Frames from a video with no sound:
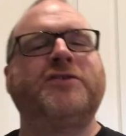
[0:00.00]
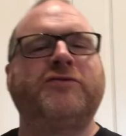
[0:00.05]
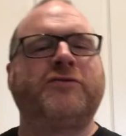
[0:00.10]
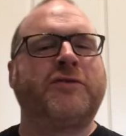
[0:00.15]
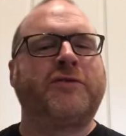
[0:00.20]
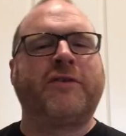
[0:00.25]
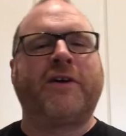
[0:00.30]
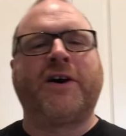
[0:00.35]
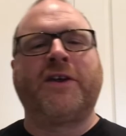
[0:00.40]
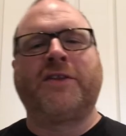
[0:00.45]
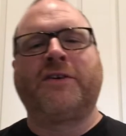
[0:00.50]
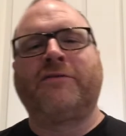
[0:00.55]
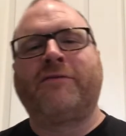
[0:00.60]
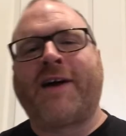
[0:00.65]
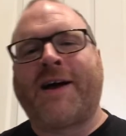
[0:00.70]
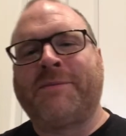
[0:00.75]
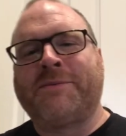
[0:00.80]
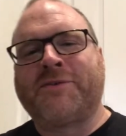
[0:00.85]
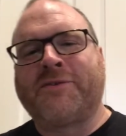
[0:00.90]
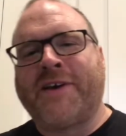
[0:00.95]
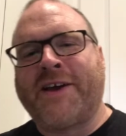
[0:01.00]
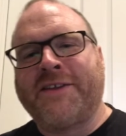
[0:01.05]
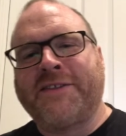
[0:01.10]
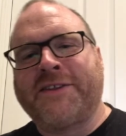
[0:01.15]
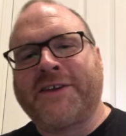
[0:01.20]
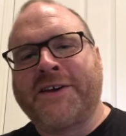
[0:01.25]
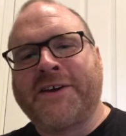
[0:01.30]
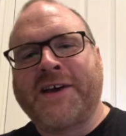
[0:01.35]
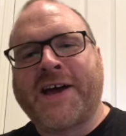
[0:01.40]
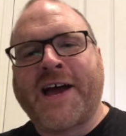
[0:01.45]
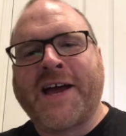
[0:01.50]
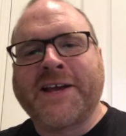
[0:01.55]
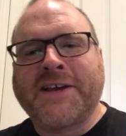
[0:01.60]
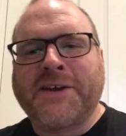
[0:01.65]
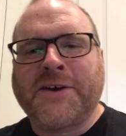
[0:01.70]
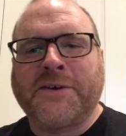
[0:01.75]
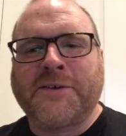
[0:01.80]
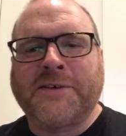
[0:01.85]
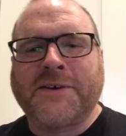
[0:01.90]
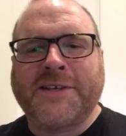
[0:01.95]
rather, wraps around the
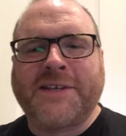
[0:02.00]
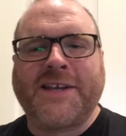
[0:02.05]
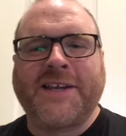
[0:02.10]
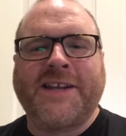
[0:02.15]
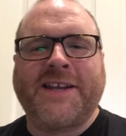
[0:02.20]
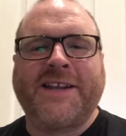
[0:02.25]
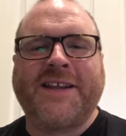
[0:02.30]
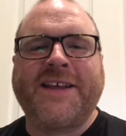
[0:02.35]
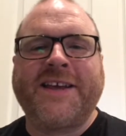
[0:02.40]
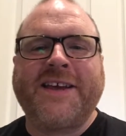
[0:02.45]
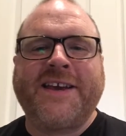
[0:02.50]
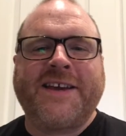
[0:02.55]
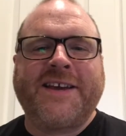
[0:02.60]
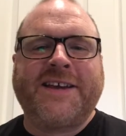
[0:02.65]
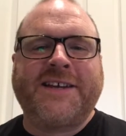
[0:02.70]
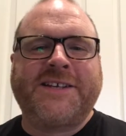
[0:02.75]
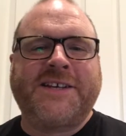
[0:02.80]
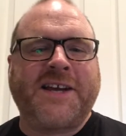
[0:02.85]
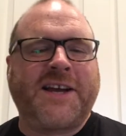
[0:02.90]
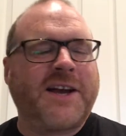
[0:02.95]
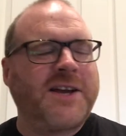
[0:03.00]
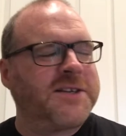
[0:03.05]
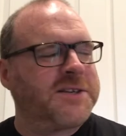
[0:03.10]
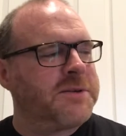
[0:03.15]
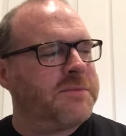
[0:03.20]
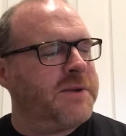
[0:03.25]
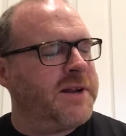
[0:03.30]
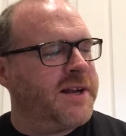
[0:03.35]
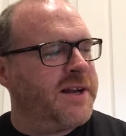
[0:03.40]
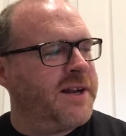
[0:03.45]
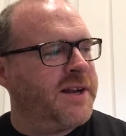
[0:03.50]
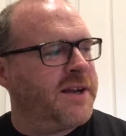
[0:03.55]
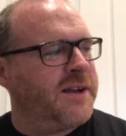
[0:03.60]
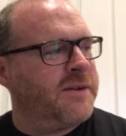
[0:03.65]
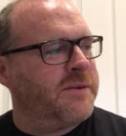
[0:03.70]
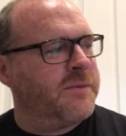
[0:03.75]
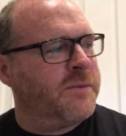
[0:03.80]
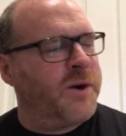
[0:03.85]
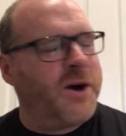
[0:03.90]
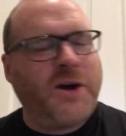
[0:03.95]
ankle and she goes completely
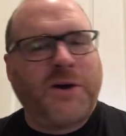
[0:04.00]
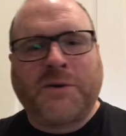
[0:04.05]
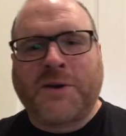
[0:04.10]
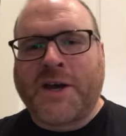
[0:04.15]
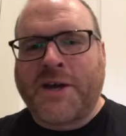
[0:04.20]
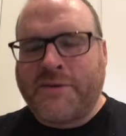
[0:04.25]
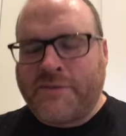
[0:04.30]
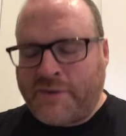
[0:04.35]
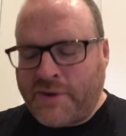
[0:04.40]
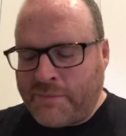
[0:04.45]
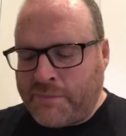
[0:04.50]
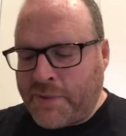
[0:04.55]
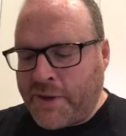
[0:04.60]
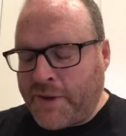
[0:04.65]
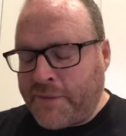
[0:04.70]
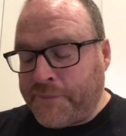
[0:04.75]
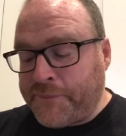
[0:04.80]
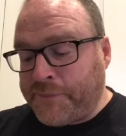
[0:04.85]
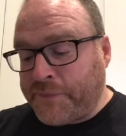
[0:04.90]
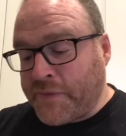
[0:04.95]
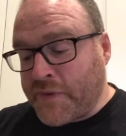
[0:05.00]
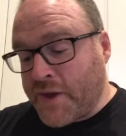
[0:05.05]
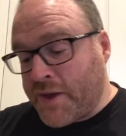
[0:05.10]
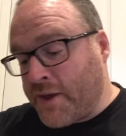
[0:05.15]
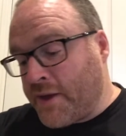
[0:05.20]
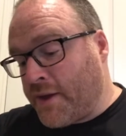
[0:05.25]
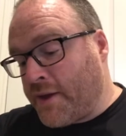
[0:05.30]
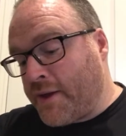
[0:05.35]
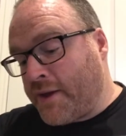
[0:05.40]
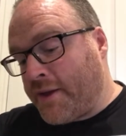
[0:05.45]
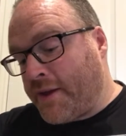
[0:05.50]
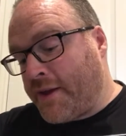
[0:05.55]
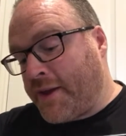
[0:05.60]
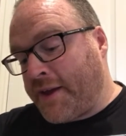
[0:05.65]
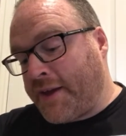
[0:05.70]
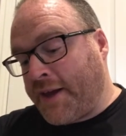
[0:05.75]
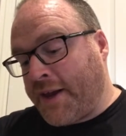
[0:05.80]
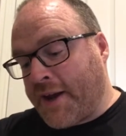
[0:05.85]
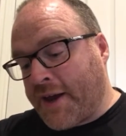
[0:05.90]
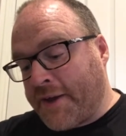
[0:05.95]
wild over it. But,
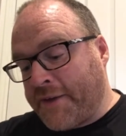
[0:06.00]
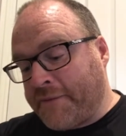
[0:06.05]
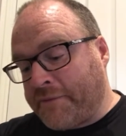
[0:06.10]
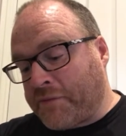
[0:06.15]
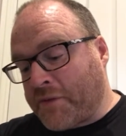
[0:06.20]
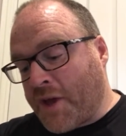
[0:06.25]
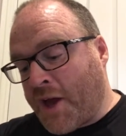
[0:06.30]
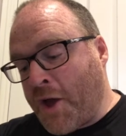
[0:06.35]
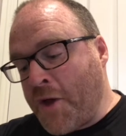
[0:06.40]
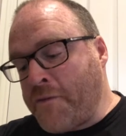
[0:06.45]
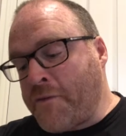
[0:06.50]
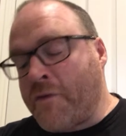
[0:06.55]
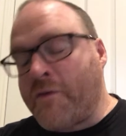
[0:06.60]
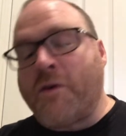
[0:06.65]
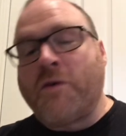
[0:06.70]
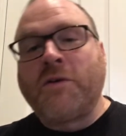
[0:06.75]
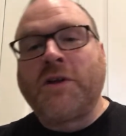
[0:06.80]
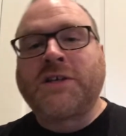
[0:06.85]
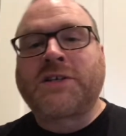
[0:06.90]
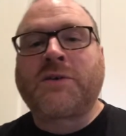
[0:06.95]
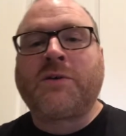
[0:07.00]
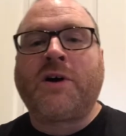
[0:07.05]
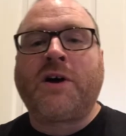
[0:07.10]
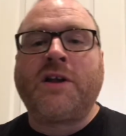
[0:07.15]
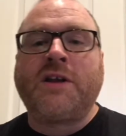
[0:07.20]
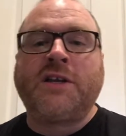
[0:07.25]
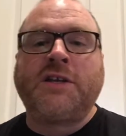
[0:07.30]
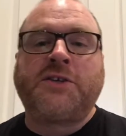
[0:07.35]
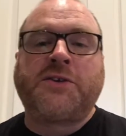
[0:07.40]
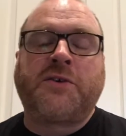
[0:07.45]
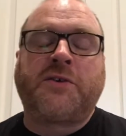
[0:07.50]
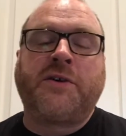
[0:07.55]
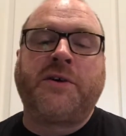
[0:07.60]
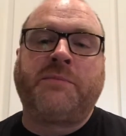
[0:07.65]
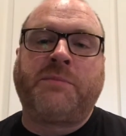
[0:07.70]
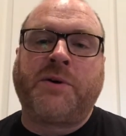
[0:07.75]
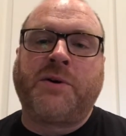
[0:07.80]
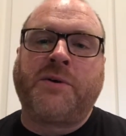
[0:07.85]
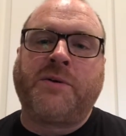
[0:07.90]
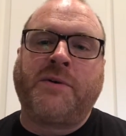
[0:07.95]
you know, overall it's quite an
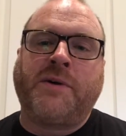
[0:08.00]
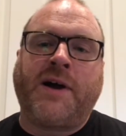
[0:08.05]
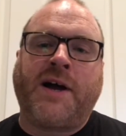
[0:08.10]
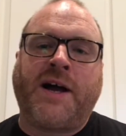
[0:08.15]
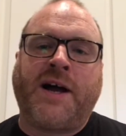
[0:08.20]
enjoyable